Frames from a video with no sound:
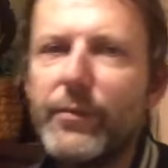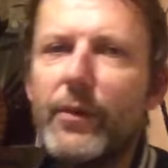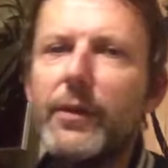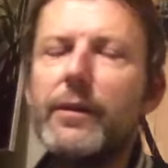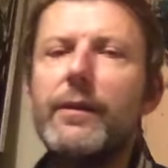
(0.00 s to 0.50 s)

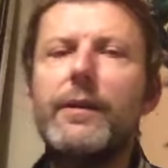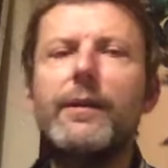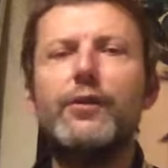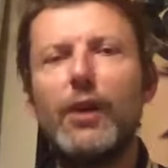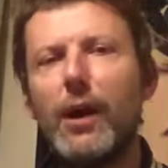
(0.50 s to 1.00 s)
fine.
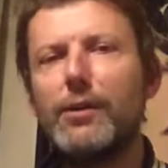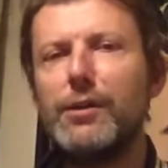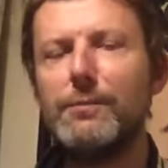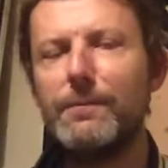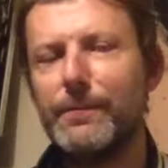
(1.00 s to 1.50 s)
Charge
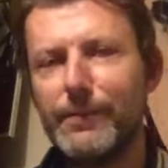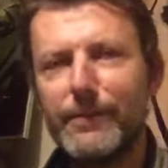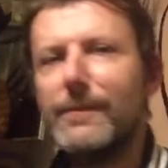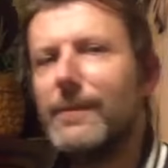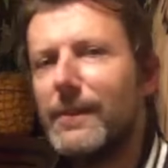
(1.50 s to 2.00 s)
him!
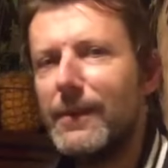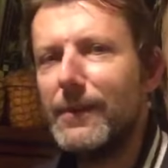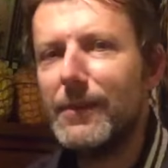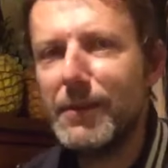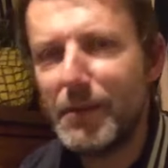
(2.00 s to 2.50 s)

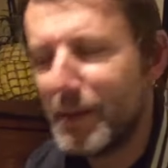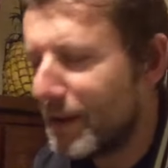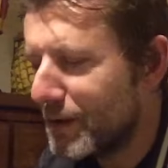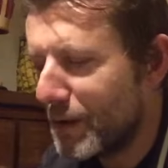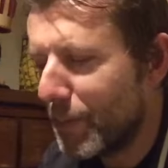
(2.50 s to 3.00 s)

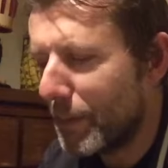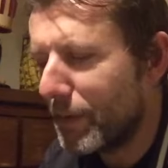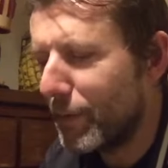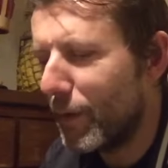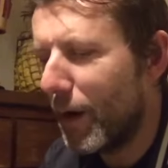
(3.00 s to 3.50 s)
Because he probably
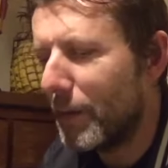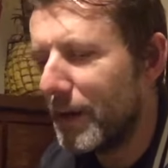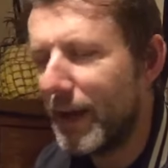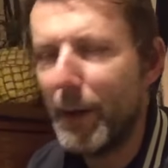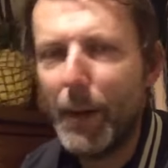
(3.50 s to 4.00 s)
thought, oh, I'm going
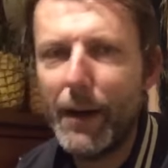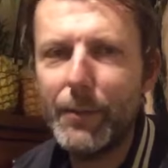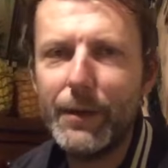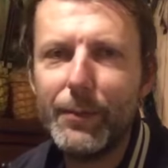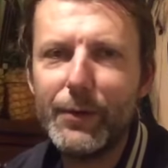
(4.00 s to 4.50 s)
to get away
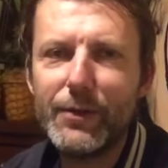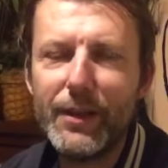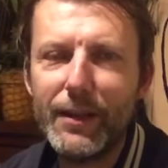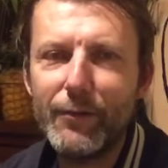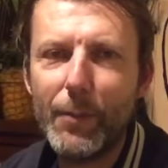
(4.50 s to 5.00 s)
with it because they
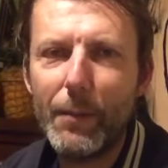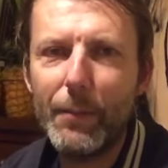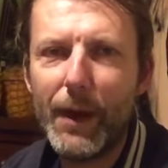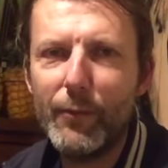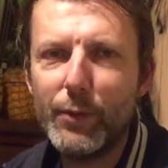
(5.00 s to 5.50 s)
ain't going to
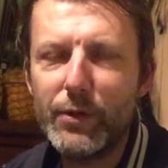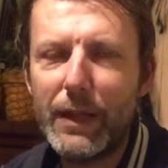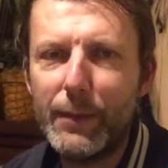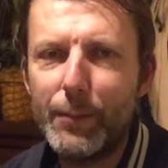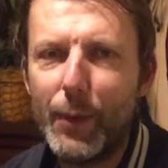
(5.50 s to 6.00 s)
remember. Everyone's
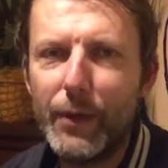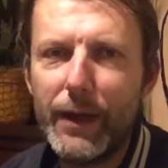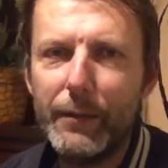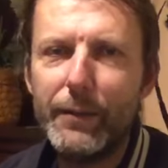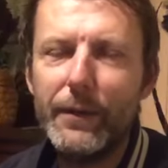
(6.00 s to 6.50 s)
dead by
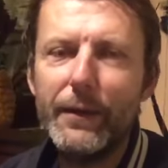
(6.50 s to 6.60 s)
now.